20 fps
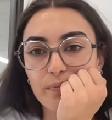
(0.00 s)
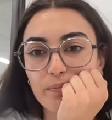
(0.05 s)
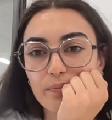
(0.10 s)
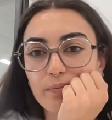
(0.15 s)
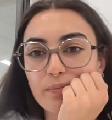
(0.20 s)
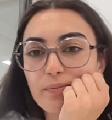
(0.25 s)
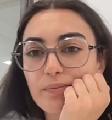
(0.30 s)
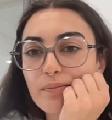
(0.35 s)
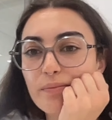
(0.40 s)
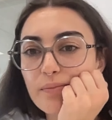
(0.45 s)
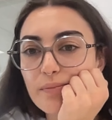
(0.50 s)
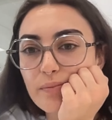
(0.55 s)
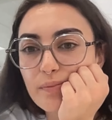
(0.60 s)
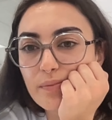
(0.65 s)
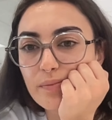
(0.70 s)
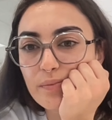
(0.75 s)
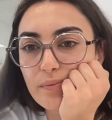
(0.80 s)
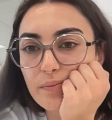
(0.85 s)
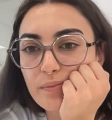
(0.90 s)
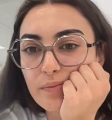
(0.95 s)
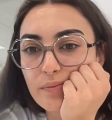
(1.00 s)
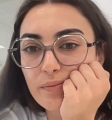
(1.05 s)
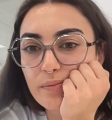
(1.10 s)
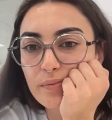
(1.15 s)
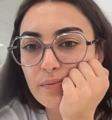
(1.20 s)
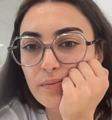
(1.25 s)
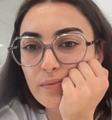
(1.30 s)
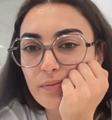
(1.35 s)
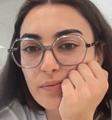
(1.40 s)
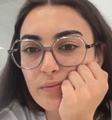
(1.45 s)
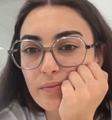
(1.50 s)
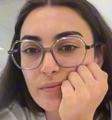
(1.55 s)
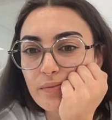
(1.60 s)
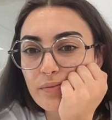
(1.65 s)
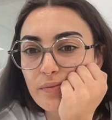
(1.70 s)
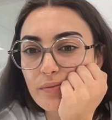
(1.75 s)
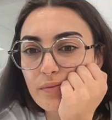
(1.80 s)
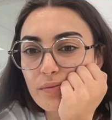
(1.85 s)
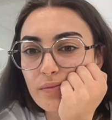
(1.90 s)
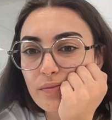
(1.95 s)
is to find your
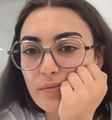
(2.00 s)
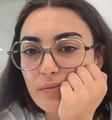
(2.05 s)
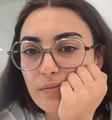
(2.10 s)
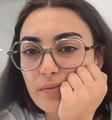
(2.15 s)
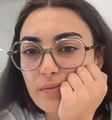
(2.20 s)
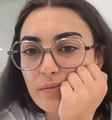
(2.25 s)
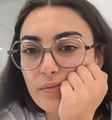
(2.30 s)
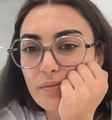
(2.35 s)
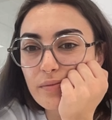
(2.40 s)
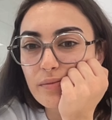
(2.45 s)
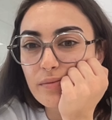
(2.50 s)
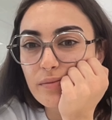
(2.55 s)
search history.